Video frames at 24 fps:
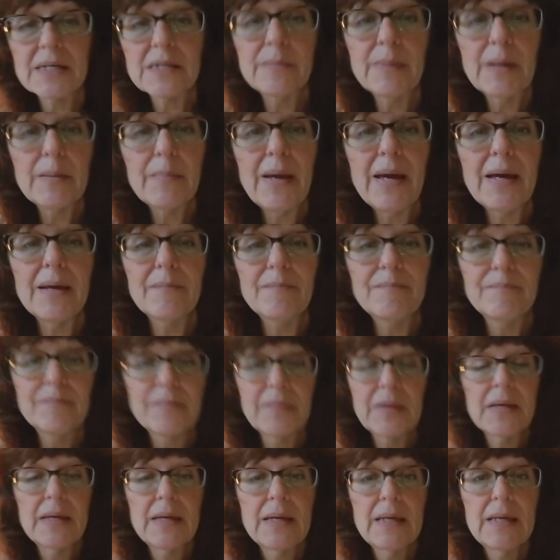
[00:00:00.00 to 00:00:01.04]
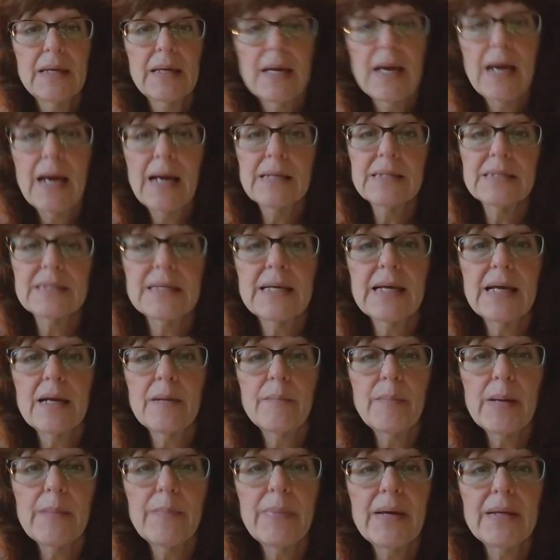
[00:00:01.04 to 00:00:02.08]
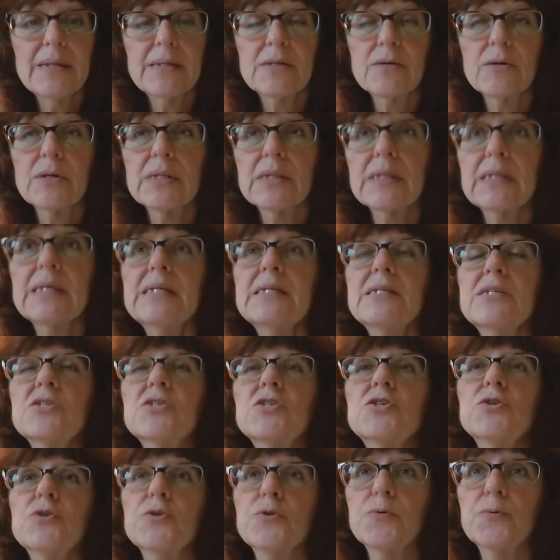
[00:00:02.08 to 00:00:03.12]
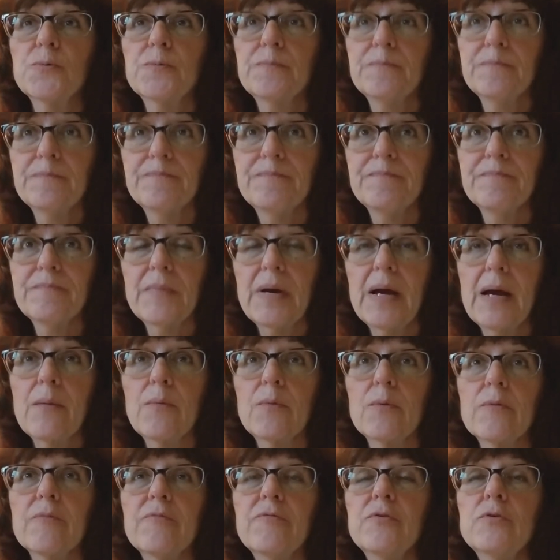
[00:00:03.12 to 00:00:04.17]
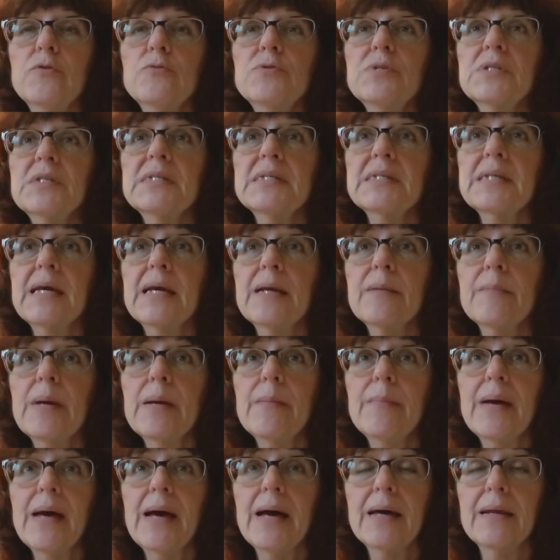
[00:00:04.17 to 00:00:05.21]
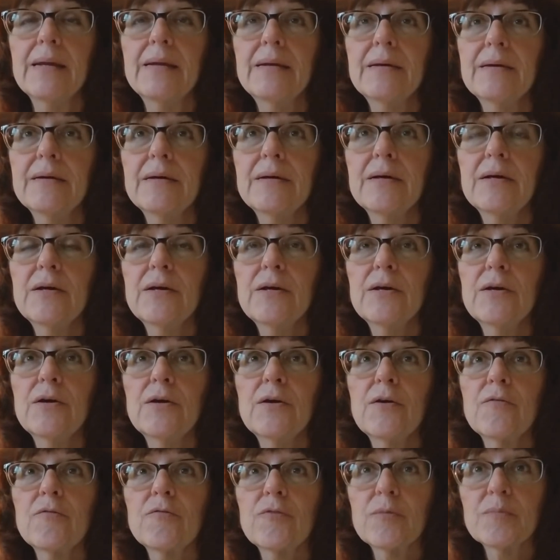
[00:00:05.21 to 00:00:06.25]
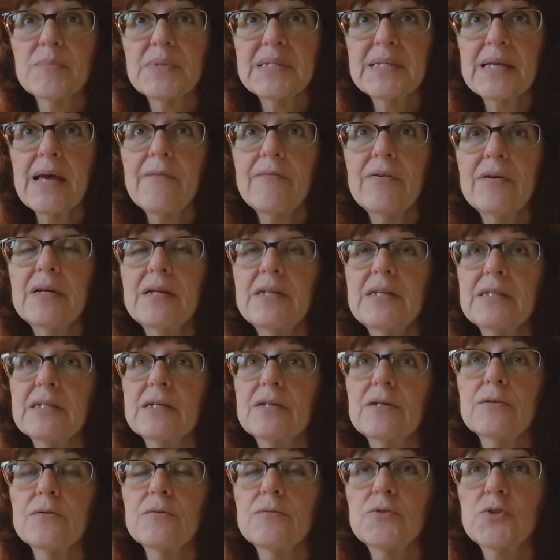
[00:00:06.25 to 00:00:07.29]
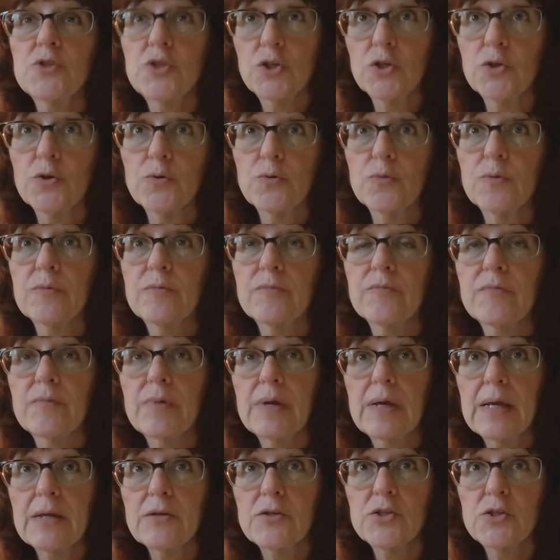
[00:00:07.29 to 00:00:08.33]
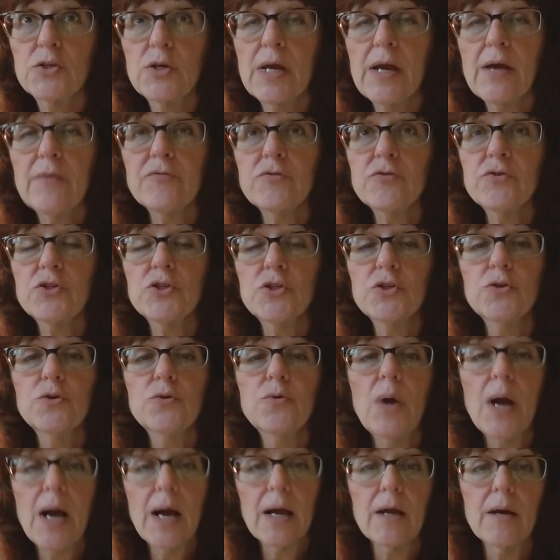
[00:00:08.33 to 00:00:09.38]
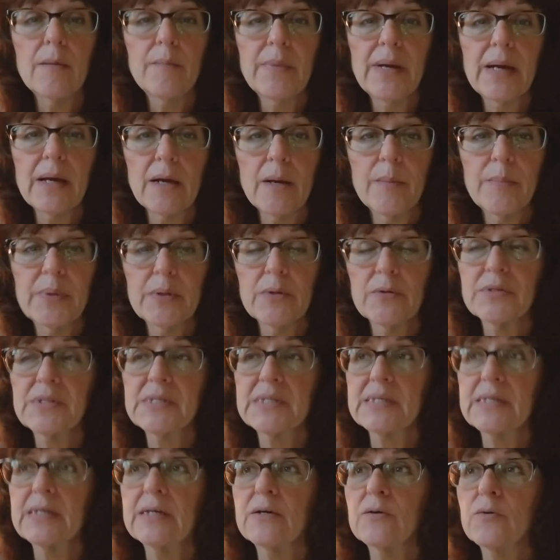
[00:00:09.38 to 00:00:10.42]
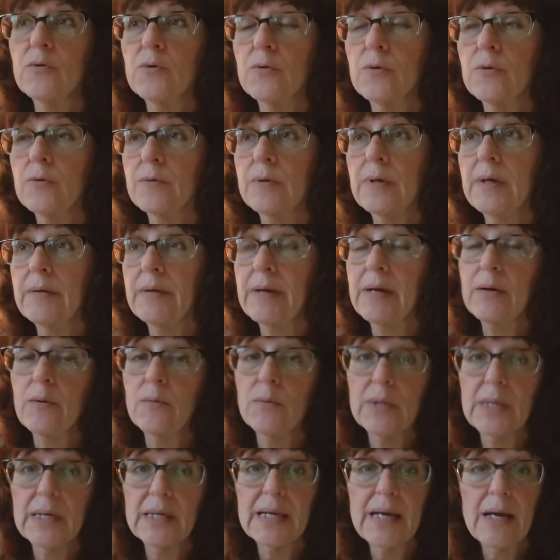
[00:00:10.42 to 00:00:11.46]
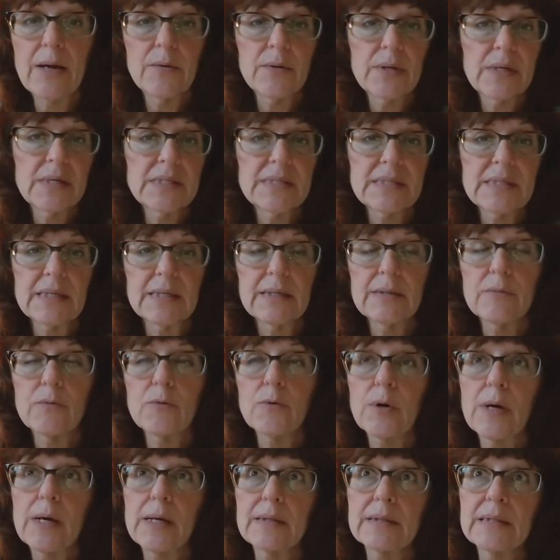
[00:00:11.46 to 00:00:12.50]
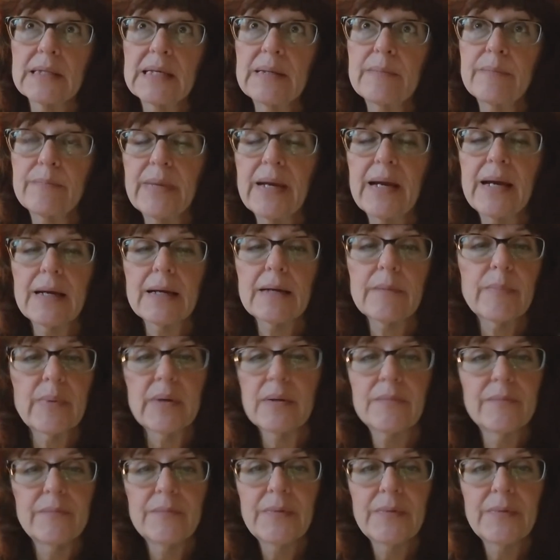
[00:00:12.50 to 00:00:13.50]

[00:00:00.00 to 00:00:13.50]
to my bed. I stay out of my bed till at least 2. I refuse to stay in my bed from 7 until 2. To, after 2, I'll come back up here and sit, or I don't lay down, I sit, or I lean back, but